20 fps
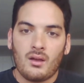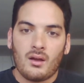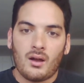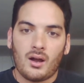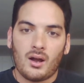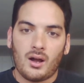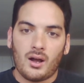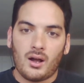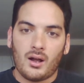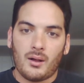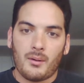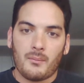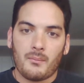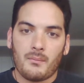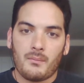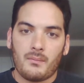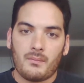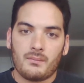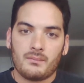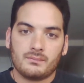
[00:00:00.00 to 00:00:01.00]

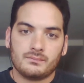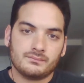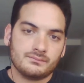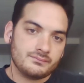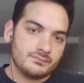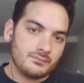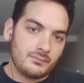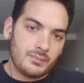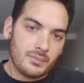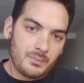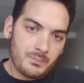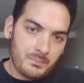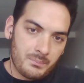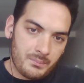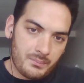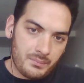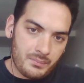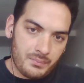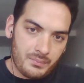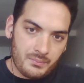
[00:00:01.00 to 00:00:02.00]
Um,
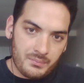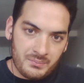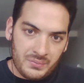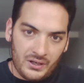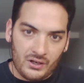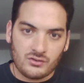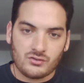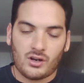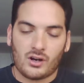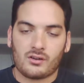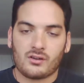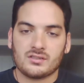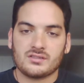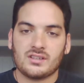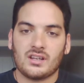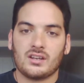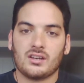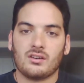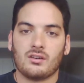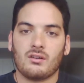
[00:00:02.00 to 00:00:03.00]
Peter Drucker
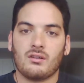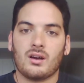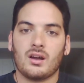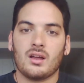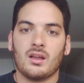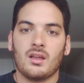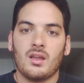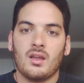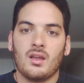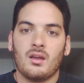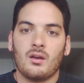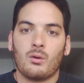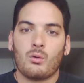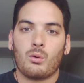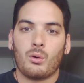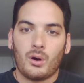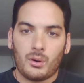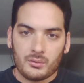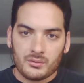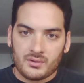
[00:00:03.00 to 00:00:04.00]
said,
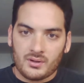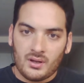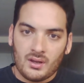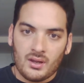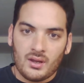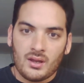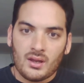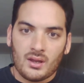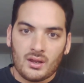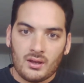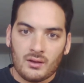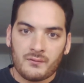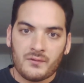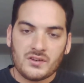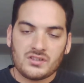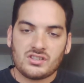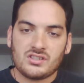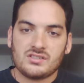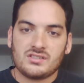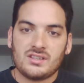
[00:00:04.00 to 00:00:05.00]
quote,
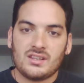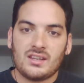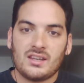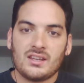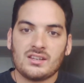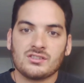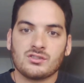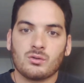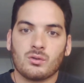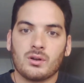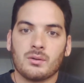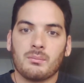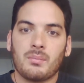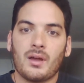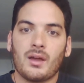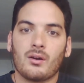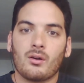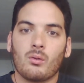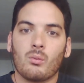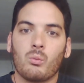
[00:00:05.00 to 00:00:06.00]
efficiency is doing
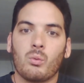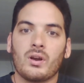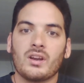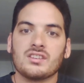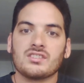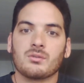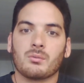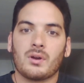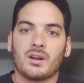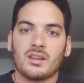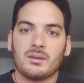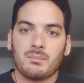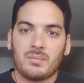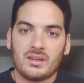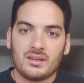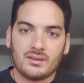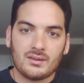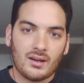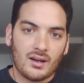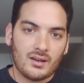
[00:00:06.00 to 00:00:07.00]
better what is already
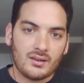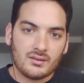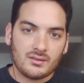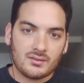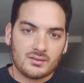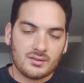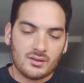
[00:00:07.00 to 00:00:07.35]
being done.